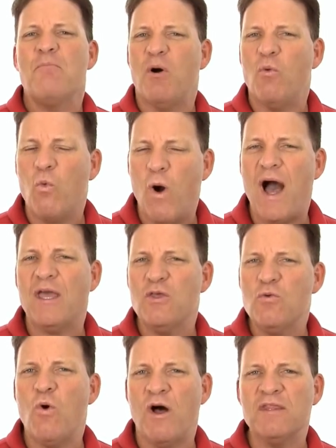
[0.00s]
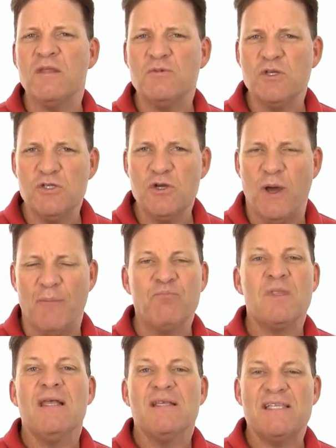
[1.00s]
but why you want them to do it.
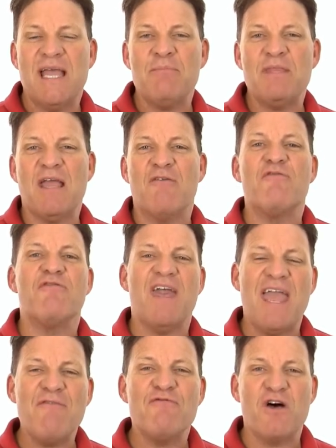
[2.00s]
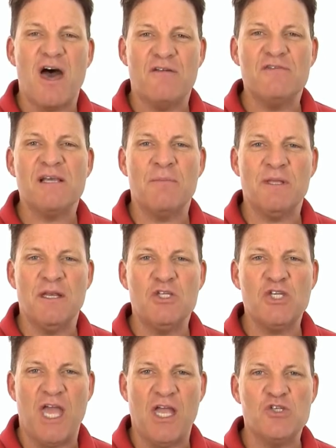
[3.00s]
Same thing, if they've thought of something to
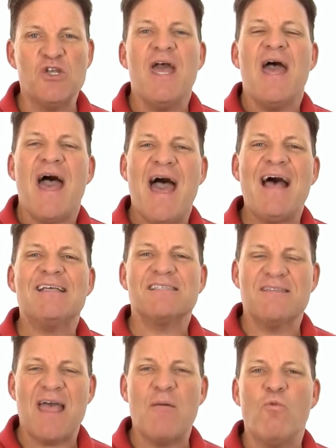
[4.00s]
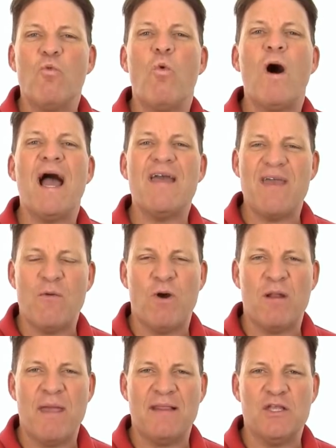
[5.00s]
change, ask them why they want
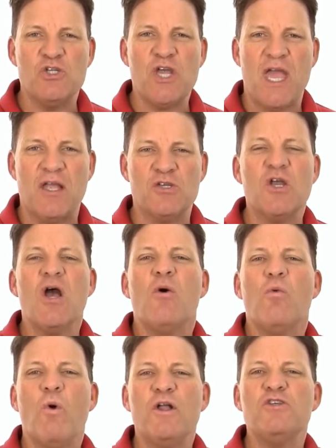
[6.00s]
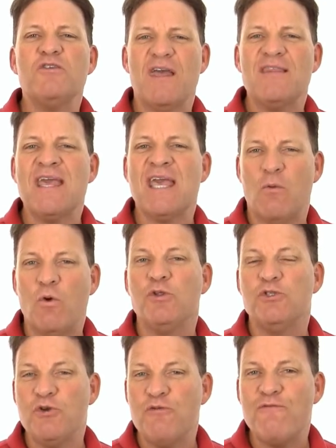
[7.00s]
to make the change. What do they think it will
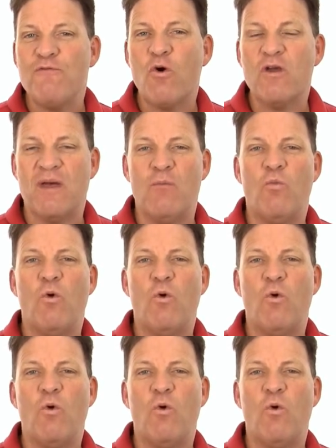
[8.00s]
do for them?